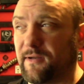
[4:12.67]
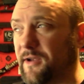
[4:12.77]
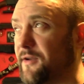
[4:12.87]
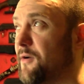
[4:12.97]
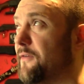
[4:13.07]
I
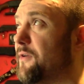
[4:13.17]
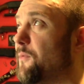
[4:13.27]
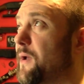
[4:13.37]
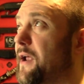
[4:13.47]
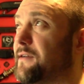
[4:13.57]
don't know if there
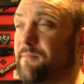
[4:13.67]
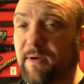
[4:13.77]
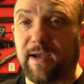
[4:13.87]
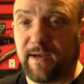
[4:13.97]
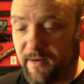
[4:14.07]
will actually
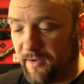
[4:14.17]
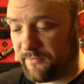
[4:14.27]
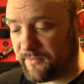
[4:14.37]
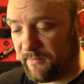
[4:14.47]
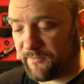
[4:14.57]
be any live
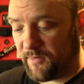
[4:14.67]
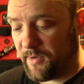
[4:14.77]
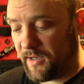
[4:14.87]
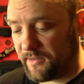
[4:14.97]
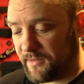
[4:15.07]
streams from
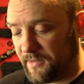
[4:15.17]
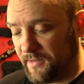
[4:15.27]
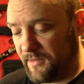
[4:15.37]
us.